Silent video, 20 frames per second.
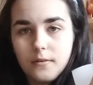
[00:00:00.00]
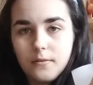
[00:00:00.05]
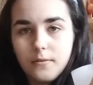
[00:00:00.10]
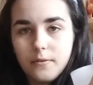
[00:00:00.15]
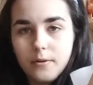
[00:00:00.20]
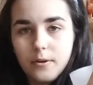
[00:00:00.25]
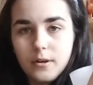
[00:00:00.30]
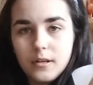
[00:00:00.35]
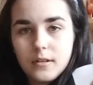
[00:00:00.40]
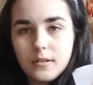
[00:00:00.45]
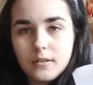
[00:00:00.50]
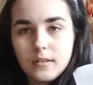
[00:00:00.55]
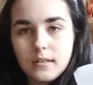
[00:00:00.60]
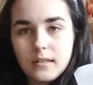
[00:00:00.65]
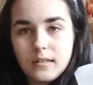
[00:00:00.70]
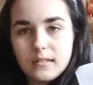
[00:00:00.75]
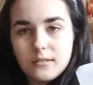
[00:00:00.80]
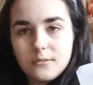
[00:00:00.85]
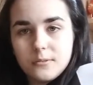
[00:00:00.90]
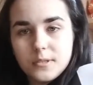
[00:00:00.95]
foiling,
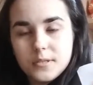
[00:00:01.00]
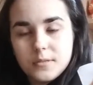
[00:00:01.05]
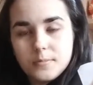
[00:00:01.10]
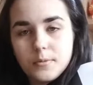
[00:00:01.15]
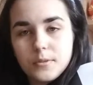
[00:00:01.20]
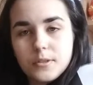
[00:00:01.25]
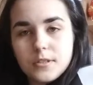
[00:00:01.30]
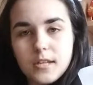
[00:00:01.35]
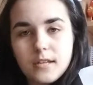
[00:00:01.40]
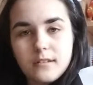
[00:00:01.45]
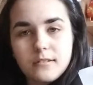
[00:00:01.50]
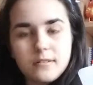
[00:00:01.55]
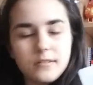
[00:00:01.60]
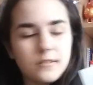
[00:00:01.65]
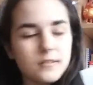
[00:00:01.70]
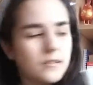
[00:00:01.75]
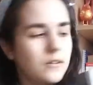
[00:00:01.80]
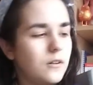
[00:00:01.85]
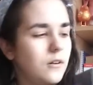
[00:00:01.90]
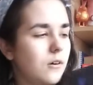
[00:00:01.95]
like with the book title
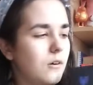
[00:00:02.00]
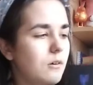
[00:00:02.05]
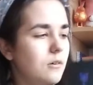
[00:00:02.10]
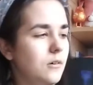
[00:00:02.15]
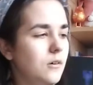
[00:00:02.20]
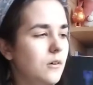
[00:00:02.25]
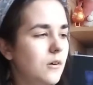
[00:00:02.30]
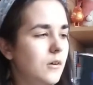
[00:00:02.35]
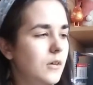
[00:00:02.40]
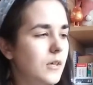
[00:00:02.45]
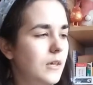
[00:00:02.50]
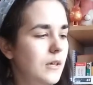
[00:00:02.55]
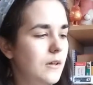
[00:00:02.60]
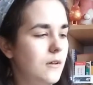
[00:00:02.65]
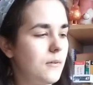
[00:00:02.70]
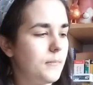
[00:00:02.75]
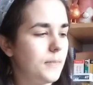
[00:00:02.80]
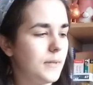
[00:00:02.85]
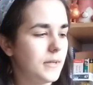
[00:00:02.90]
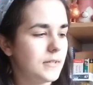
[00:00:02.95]

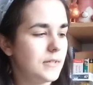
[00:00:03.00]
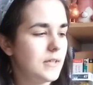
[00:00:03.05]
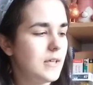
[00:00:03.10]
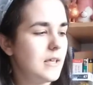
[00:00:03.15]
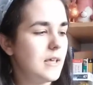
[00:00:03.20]
here, but